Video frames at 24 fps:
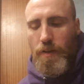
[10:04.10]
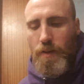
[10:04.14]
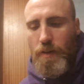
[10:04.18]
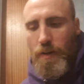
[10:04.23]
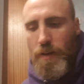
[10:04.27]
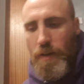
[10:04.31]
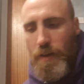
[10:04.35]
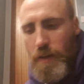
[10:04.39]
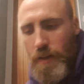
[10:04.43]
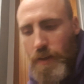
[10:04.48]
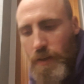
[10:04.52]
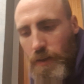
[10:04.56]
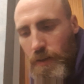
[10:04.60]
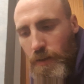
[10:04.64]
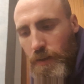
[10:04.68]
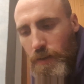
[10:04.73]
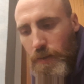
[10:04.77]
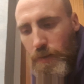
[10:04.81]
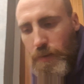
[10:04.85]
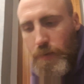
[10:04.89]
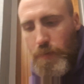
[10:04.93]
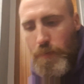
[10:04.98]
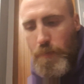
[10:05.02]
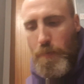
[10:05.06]
uh,
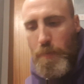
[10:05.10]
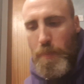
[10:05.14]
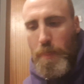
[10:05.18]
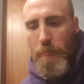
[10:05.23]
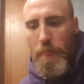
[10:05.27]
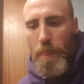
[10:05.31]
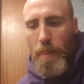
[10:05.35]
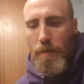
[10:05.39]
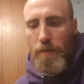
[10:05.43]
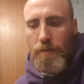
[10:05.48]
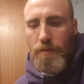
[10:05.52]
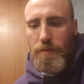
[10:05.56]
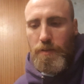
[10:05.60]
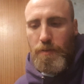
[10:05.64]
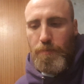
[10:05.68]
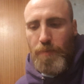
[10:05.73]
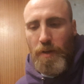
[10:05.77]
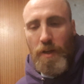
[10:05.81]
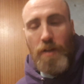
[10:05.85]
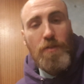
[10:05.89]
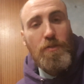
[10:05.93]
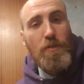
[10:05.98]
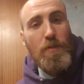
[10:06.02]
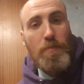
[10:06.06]

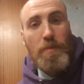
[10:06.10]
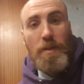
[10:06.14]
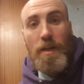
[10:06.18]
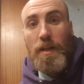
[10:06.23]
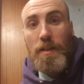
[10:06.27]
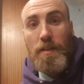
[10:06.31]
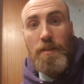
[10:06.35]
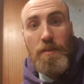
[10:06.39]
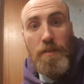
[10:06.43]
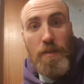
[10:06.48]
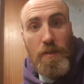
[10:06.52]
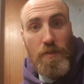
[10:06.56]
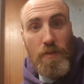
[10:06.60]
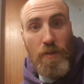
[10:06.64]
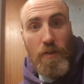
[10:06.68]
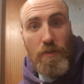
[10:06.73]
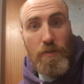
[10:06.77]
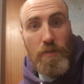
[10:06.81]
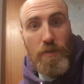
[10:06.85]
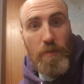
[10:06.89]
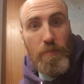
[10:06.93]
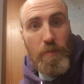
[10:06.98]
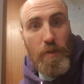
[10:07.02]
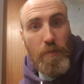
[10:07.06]
spiritual practice is
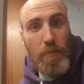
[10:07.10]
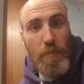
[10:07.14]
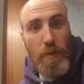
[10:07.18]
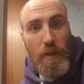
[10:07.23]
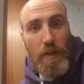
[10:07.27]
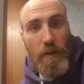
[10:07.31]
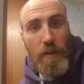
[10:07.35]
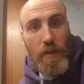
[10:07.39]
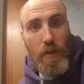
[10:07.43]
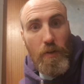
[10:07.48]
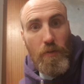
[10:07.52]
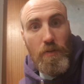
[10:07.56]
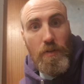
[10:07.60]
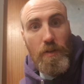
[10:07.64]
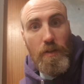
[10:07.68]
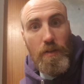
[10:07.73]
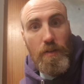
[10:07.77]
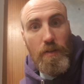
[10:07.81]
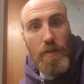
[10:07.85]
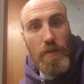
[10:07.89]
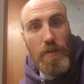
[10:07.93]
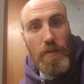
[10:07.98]
also about being grounded